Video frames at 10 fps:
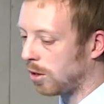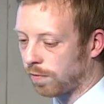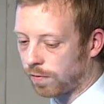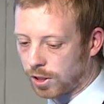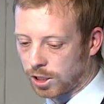
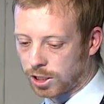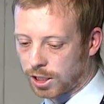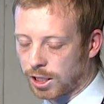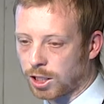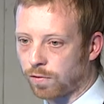of the
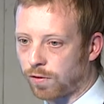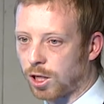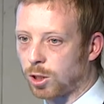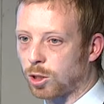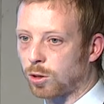change in
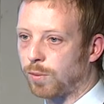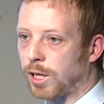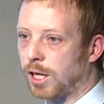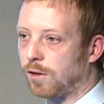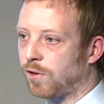phenological
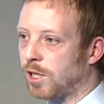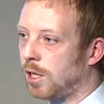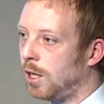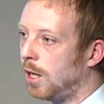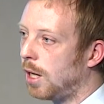behavior.
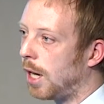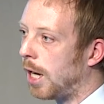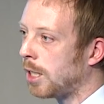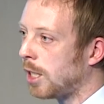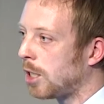
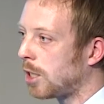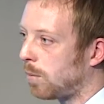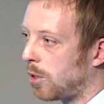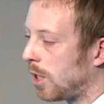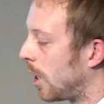And then it's
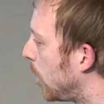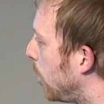up to the end